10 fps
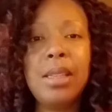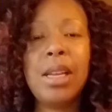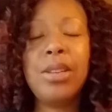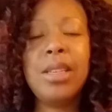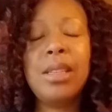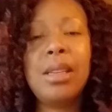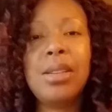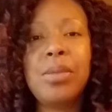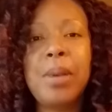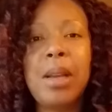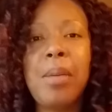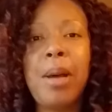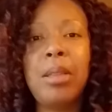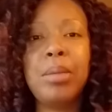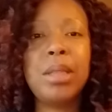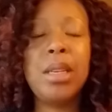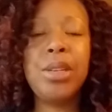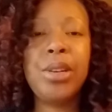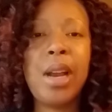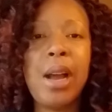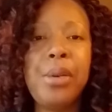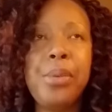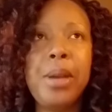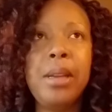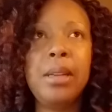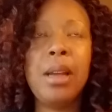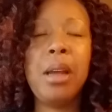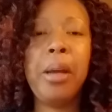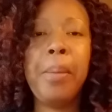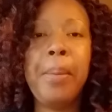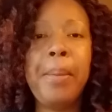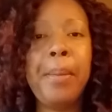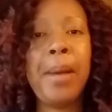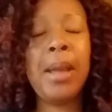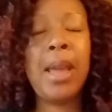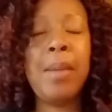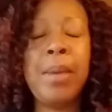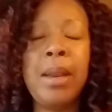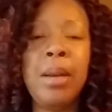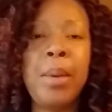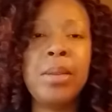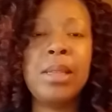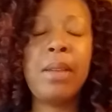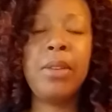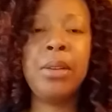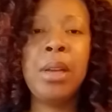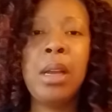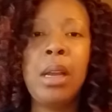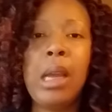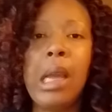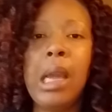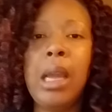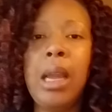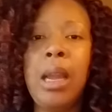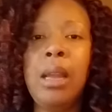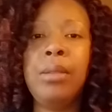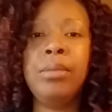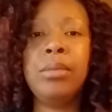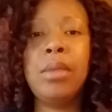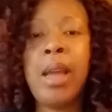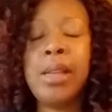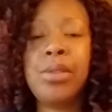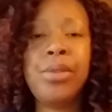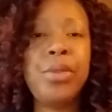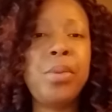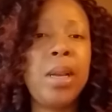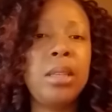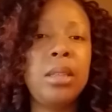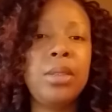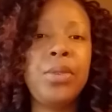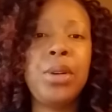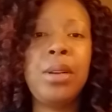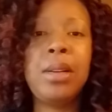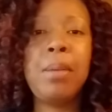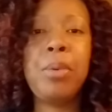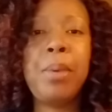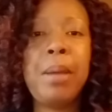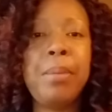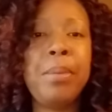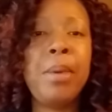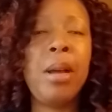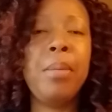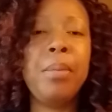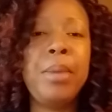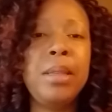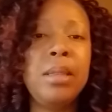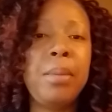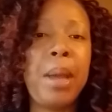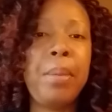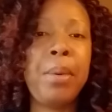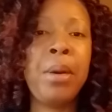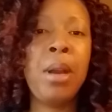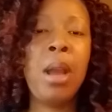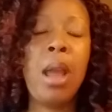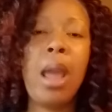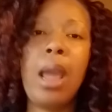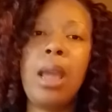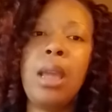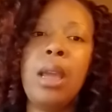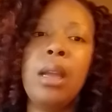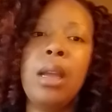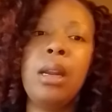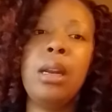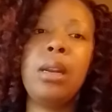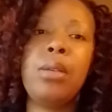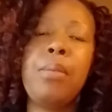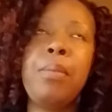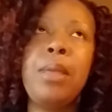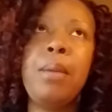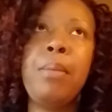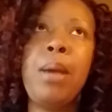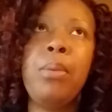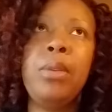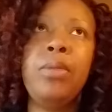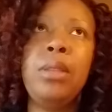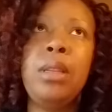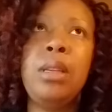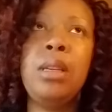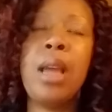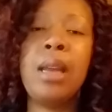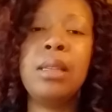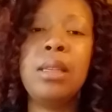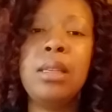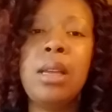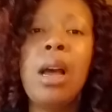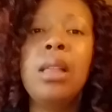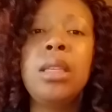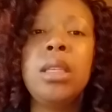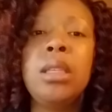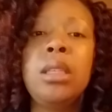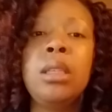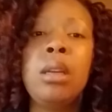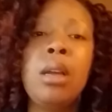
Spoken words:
So just a little bit about the procedure and how it went. I came in at about 7 and answered a few questions, filled out a couple pieces of paper, and then met with the anesthesiologist.